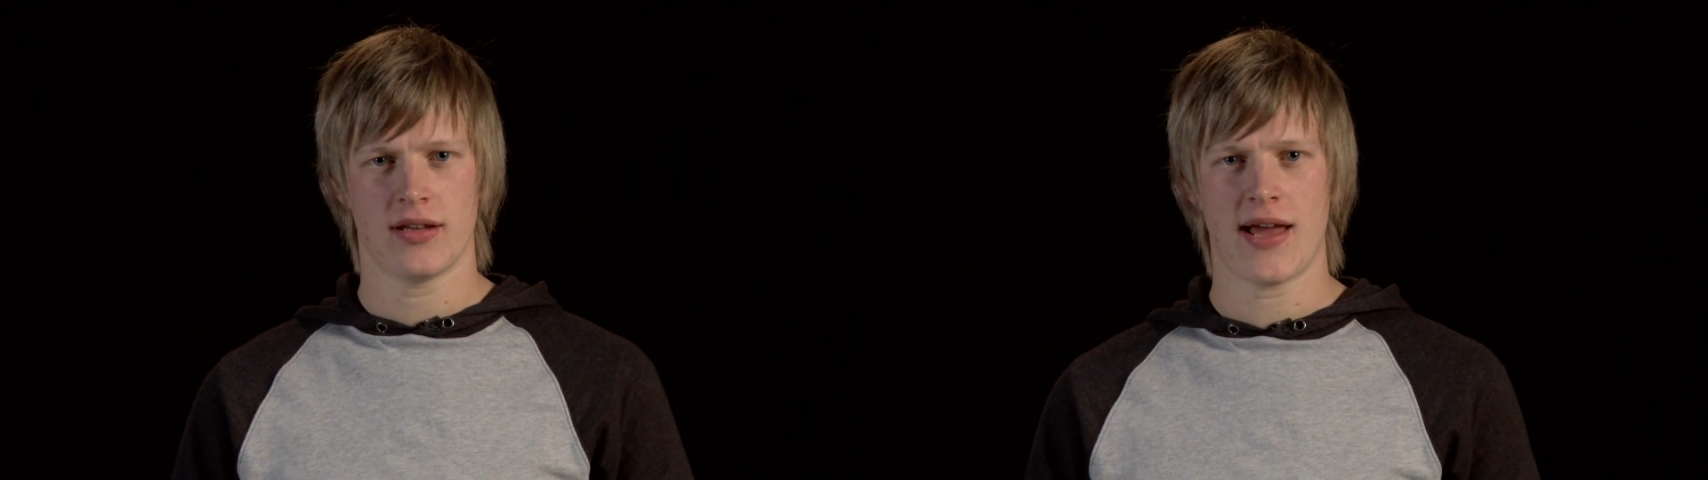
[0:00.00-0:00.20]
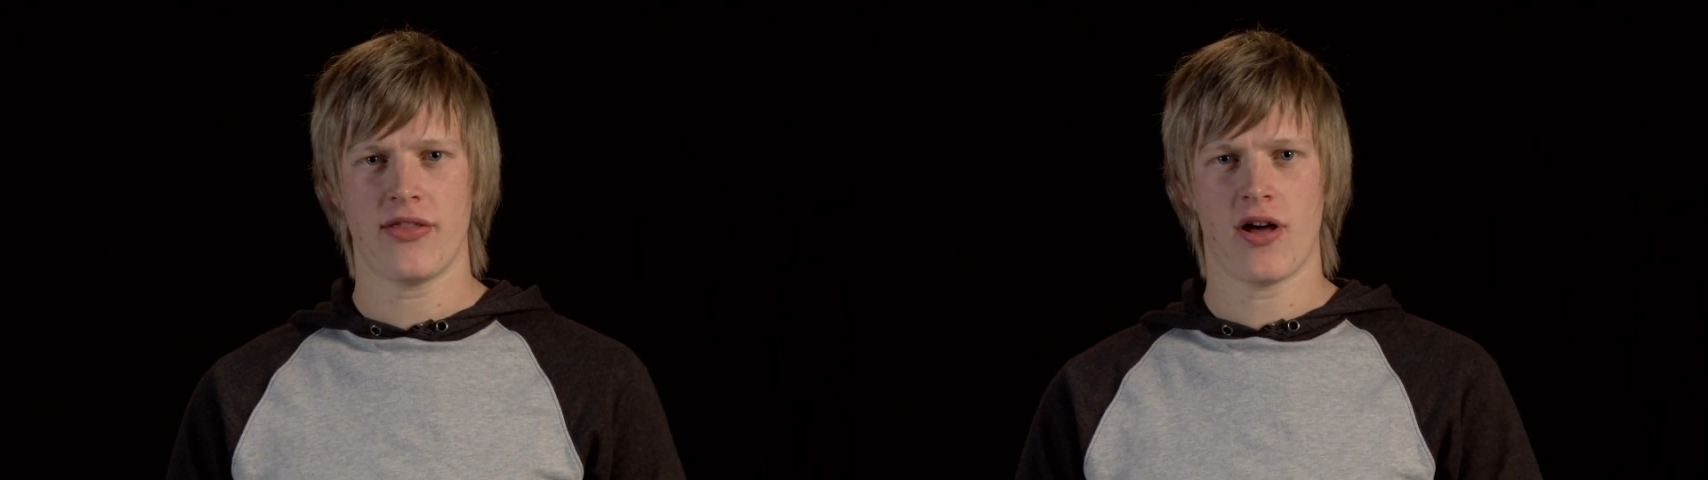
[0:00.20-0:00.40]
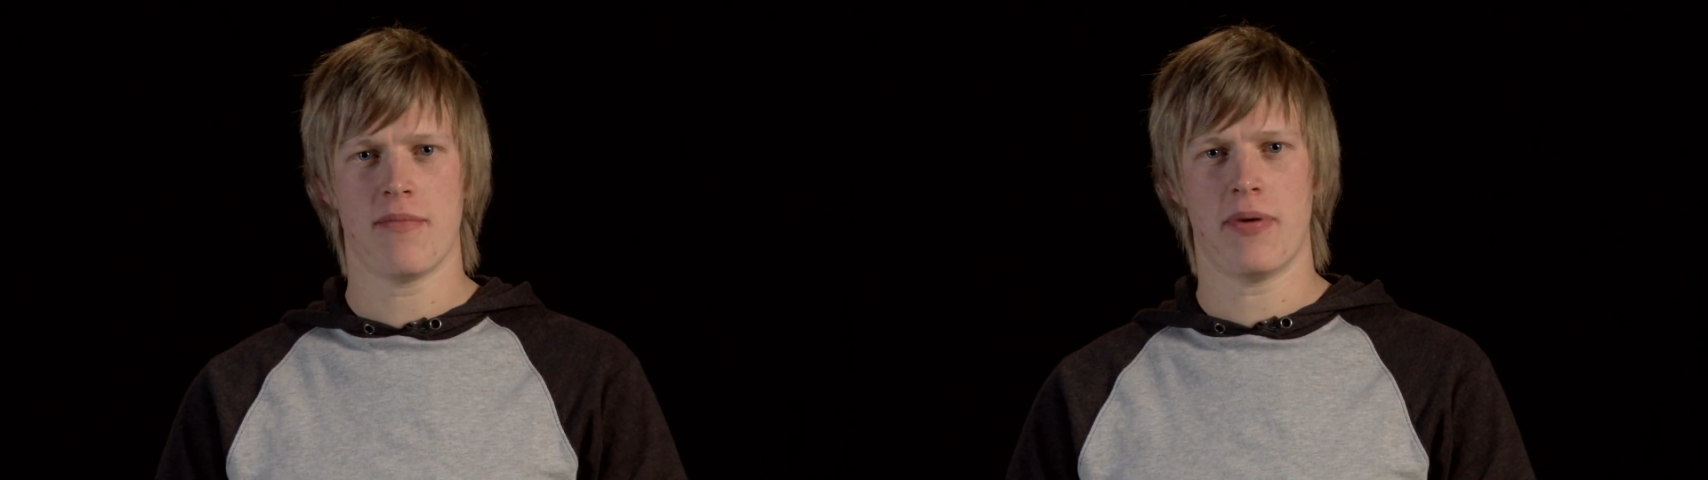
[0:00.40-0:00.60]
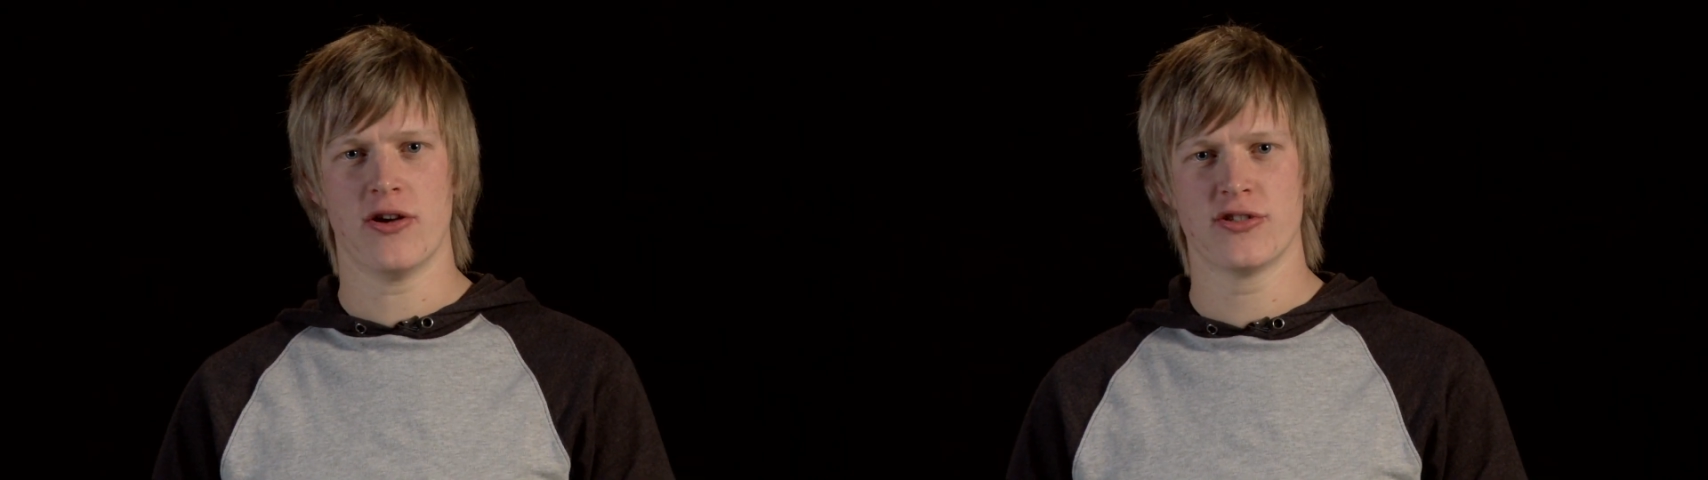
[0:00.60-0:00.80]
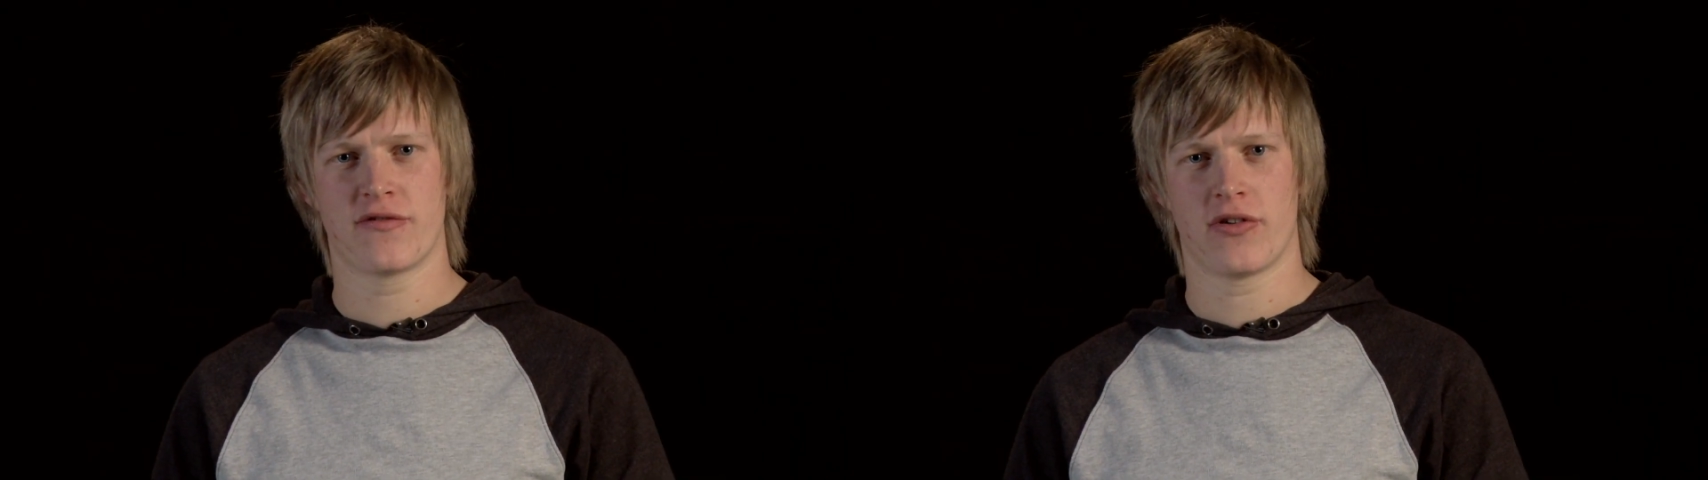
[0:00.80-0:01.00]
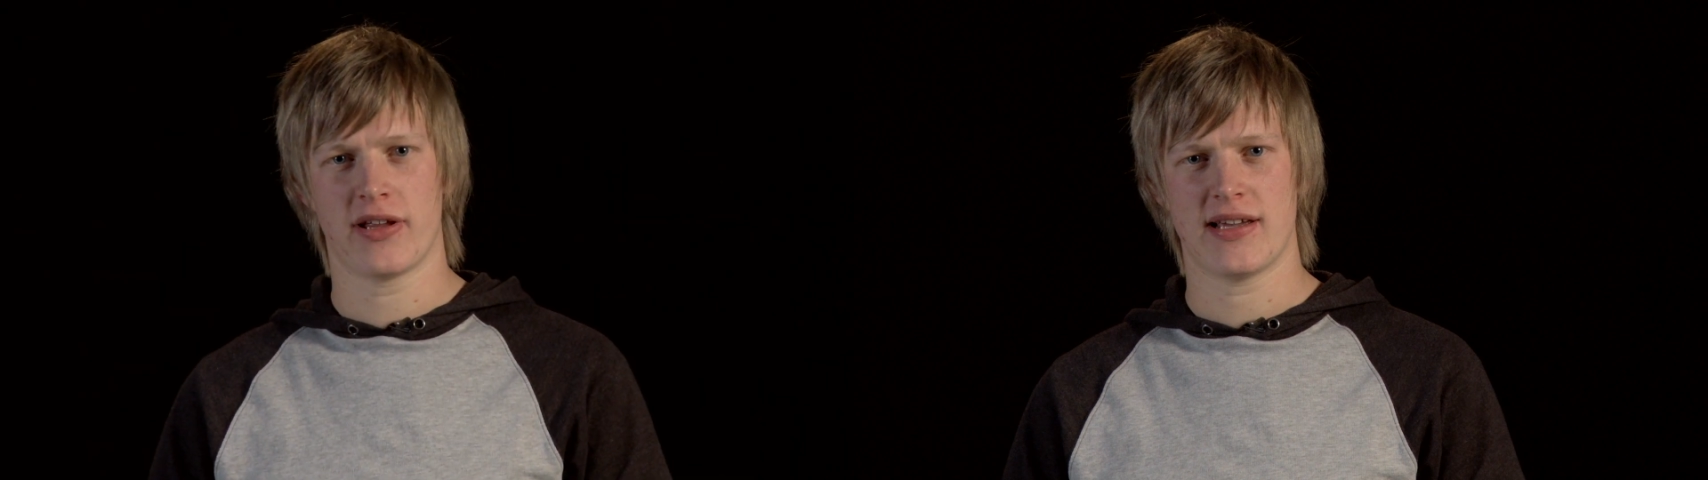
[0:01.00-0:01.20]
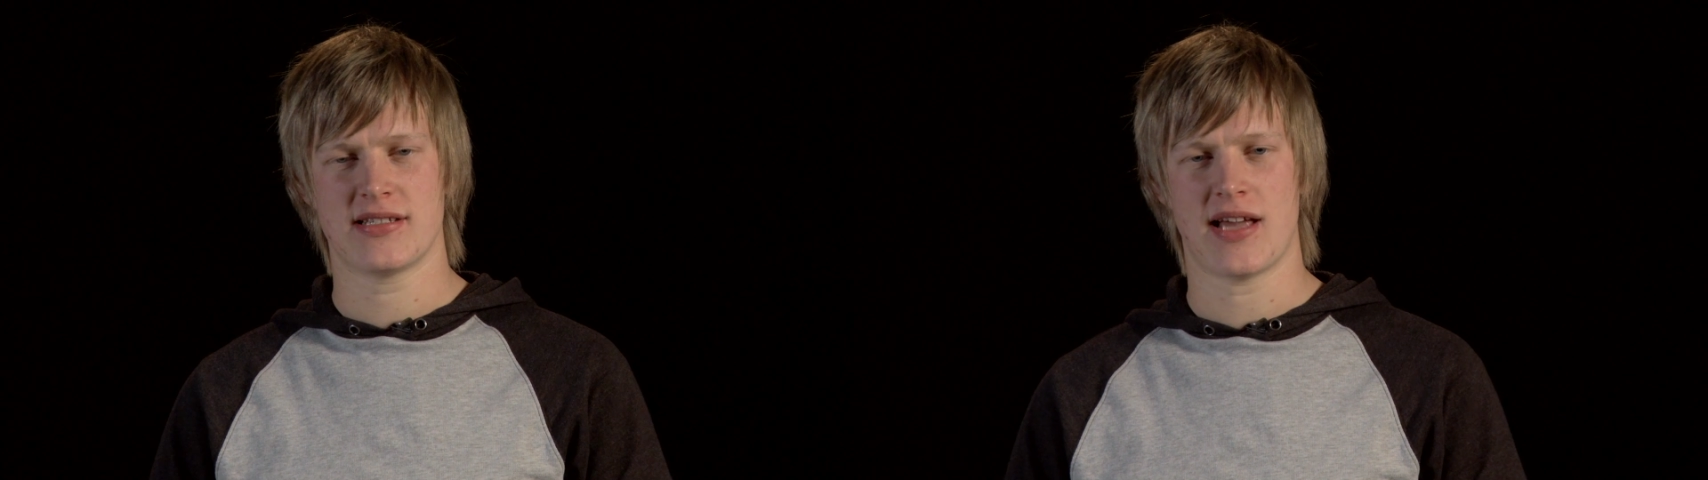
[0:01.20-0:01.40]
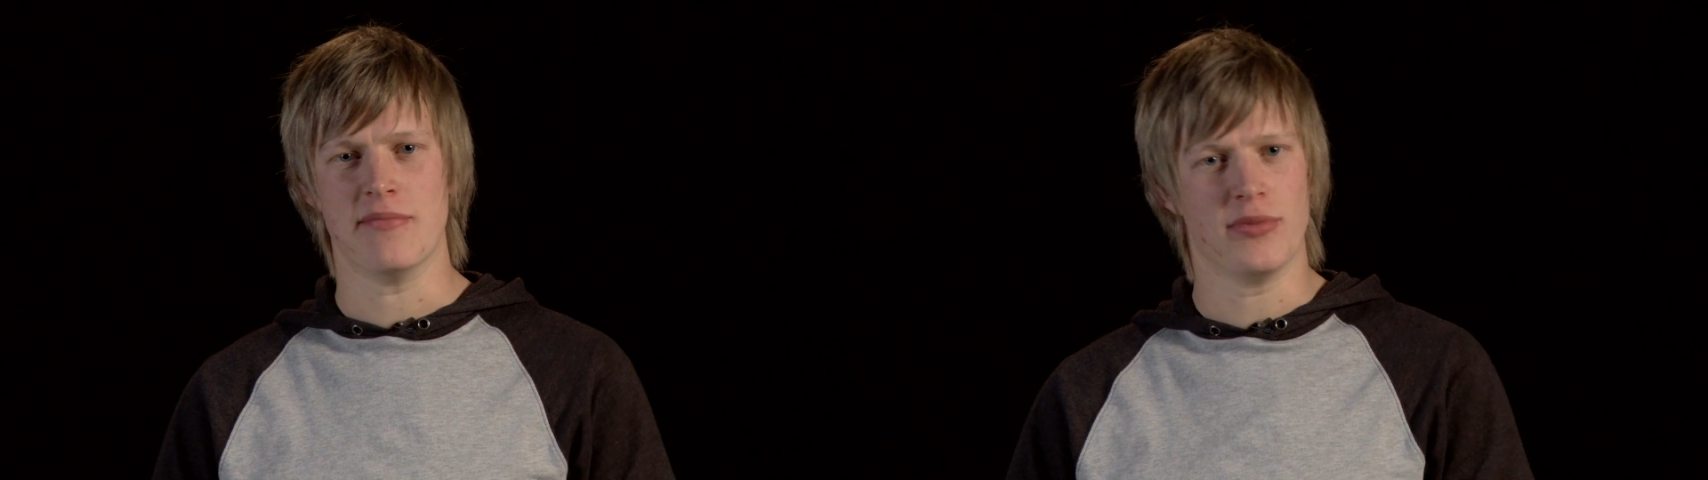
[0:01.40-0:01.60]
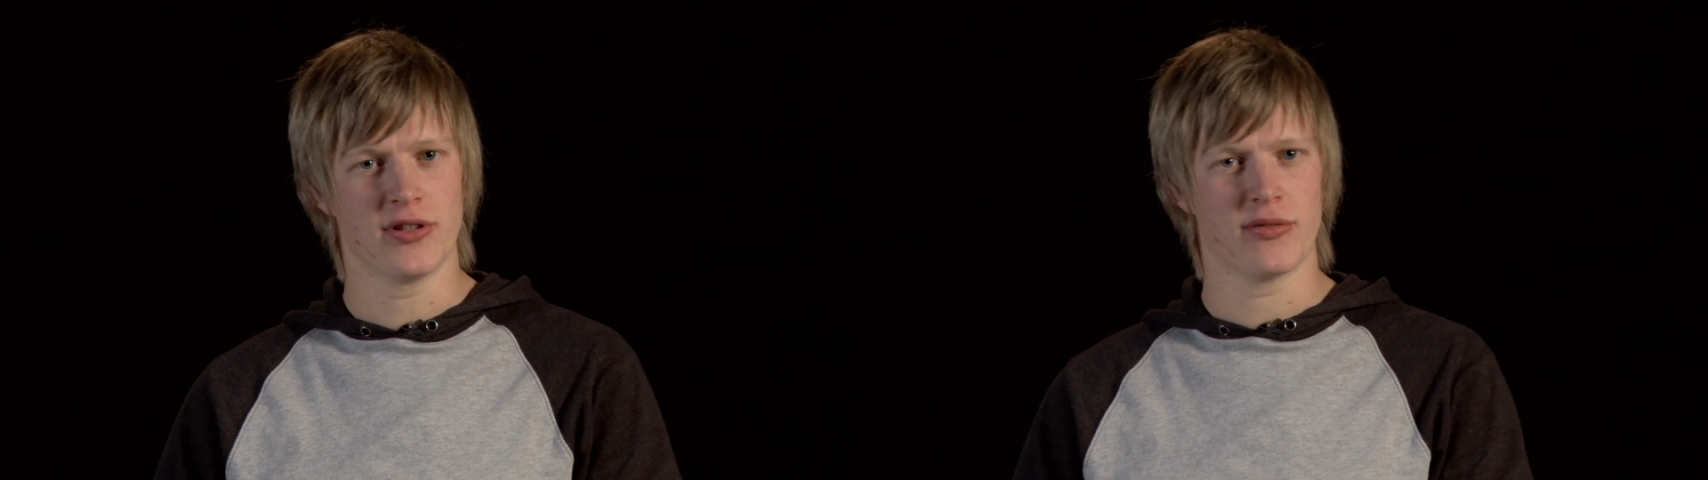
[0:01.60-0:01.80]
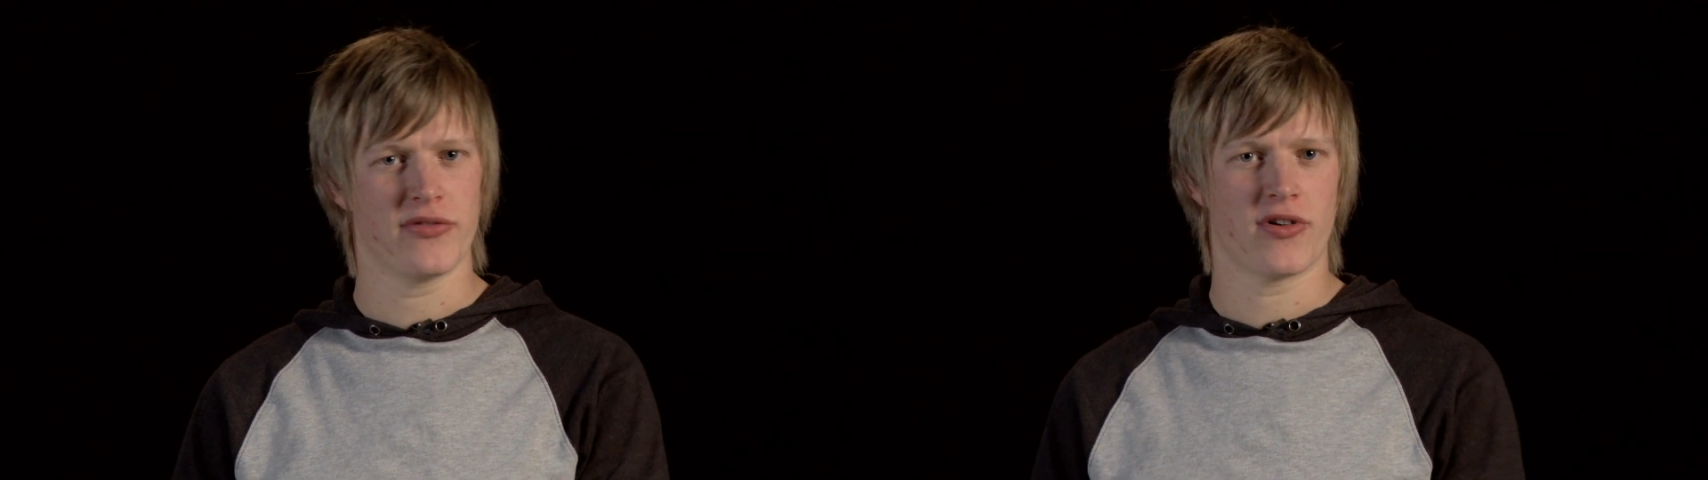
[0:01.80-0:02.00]
Now that our bow's fully
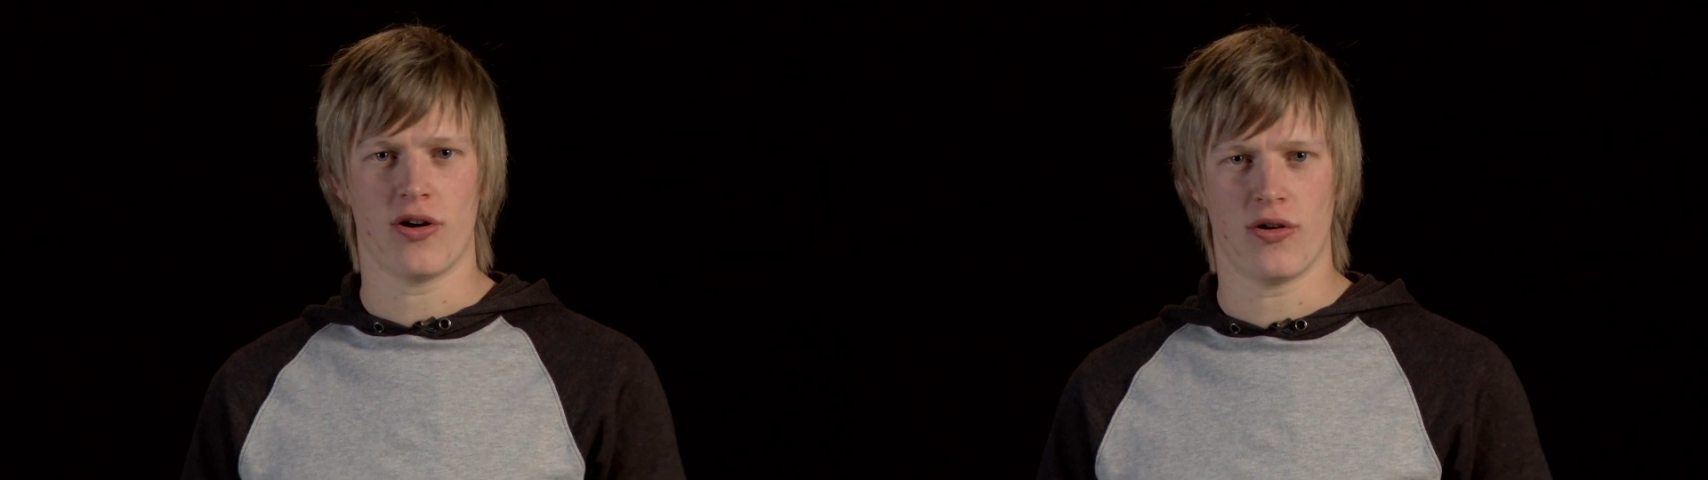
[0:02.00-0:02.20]
assembled and we've got